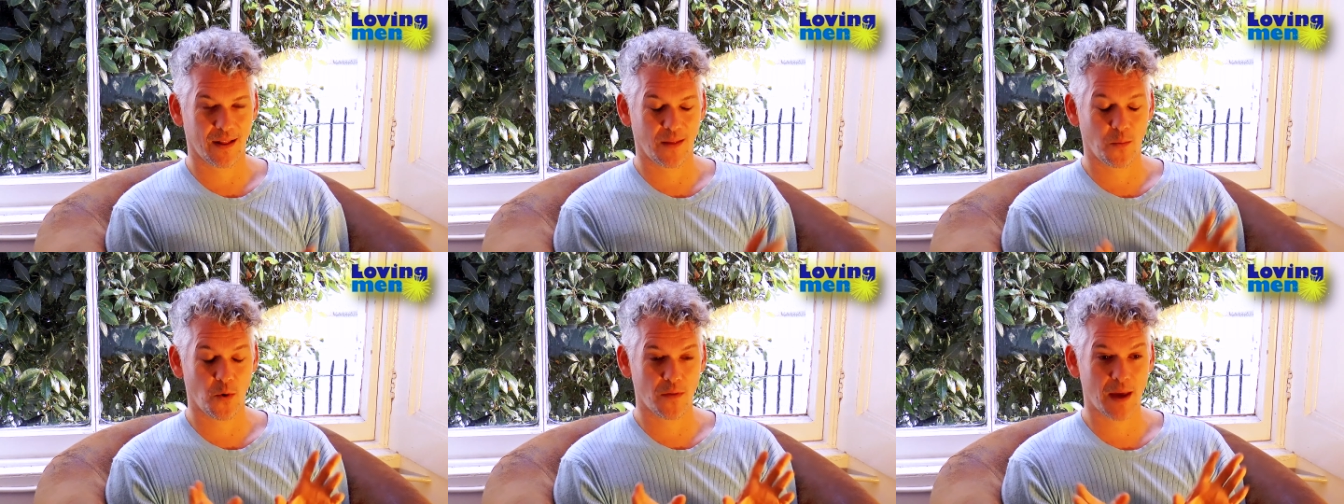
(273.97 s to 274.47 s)

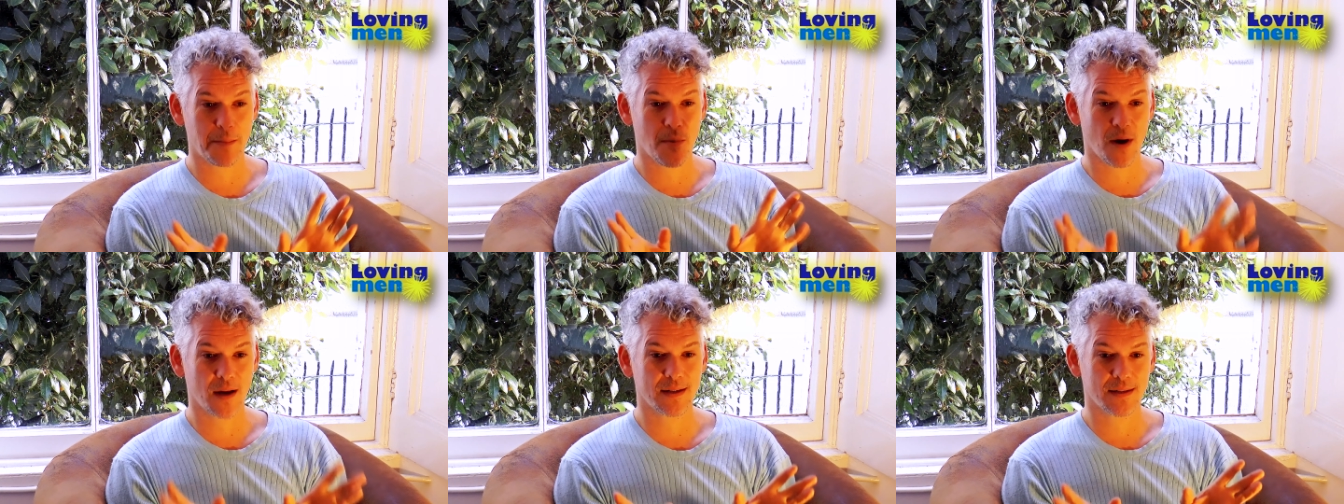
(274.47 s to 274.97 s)
what they
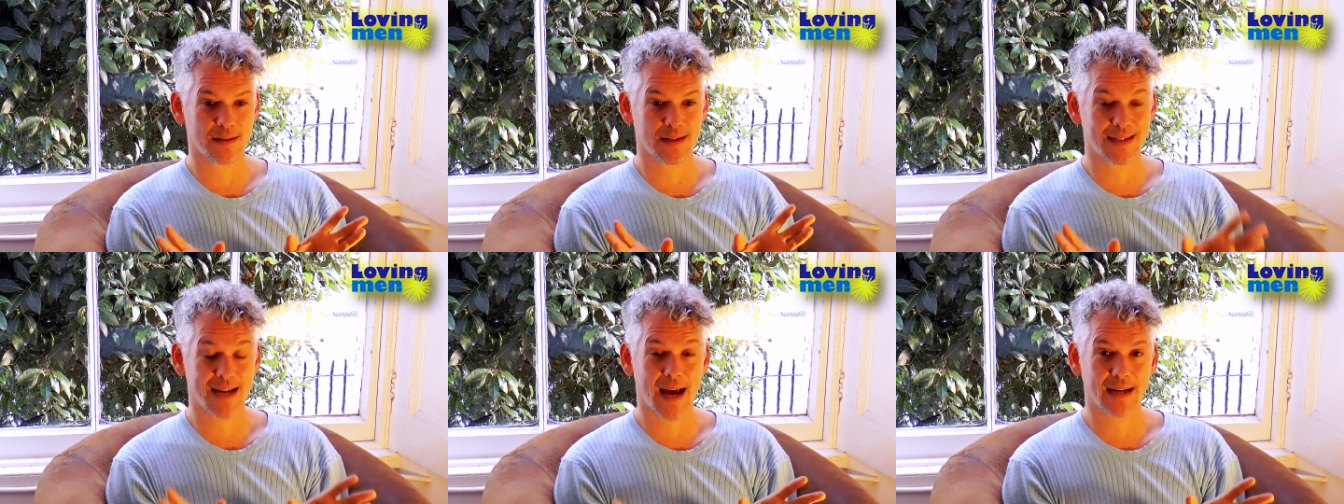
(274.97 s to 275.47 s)
might
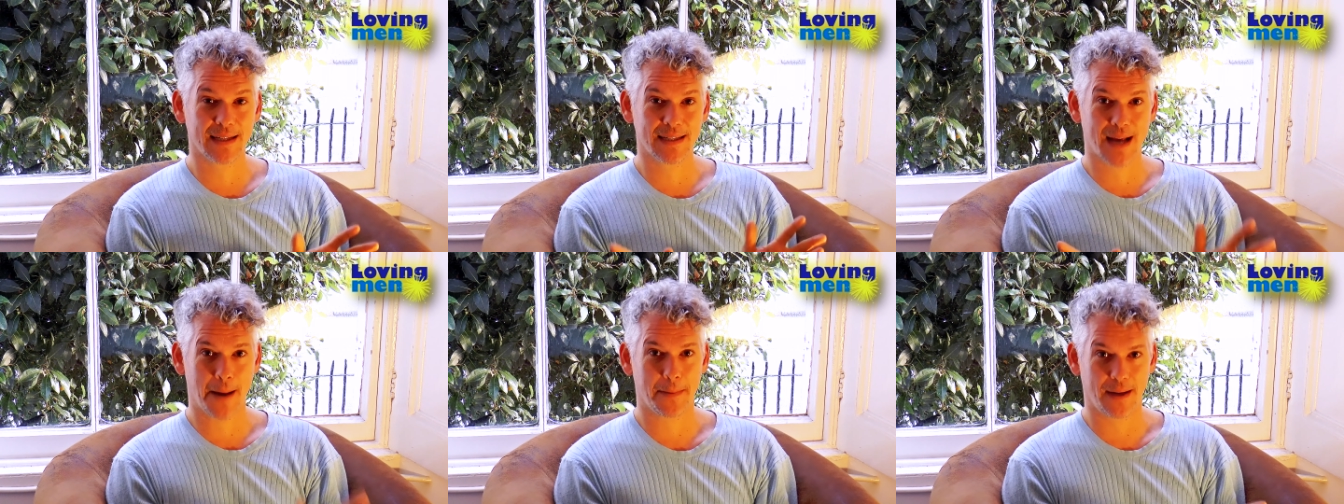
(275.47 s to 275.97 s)
detect
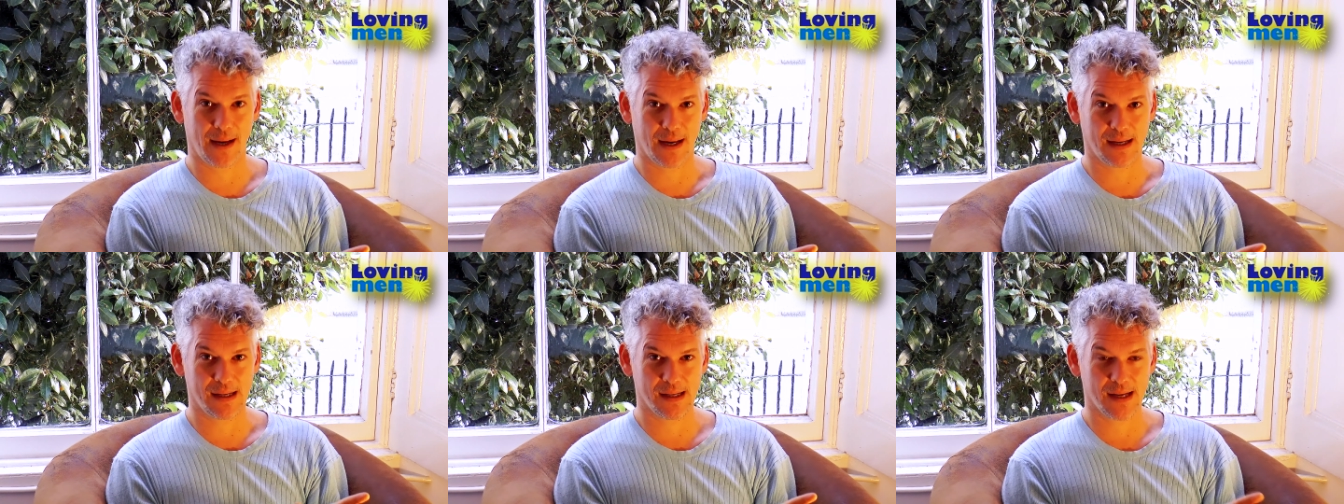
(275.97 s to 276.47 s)
is
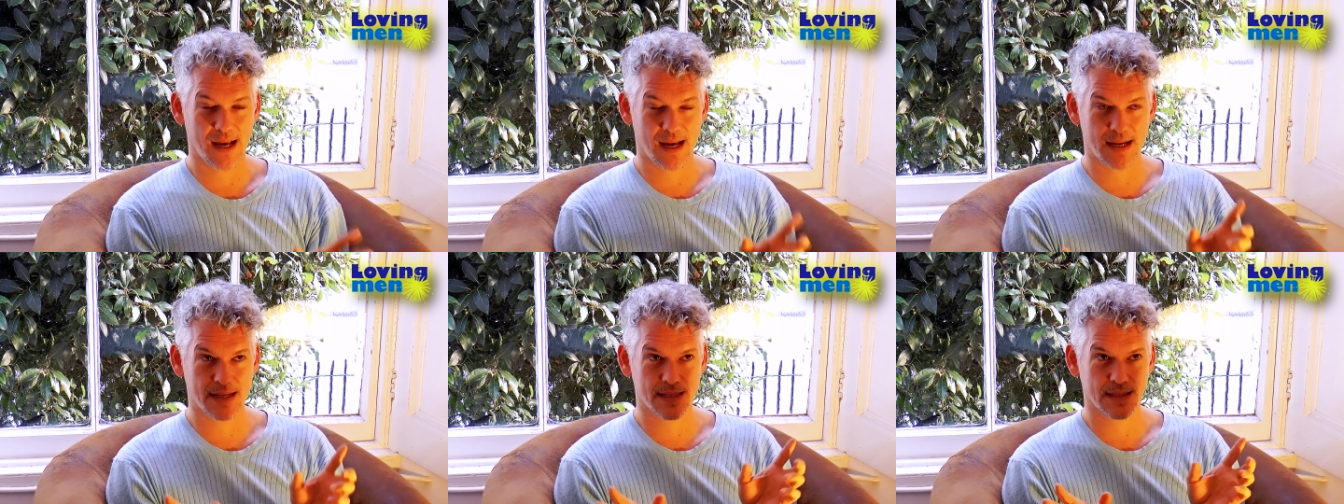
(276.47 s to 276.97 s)
happening
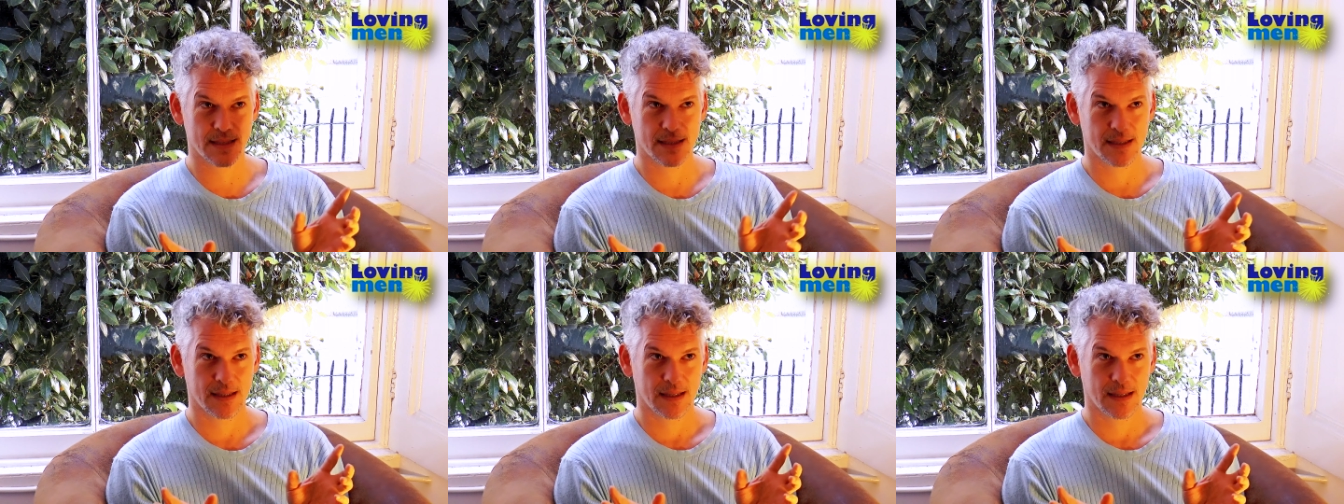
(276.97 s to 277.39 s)
is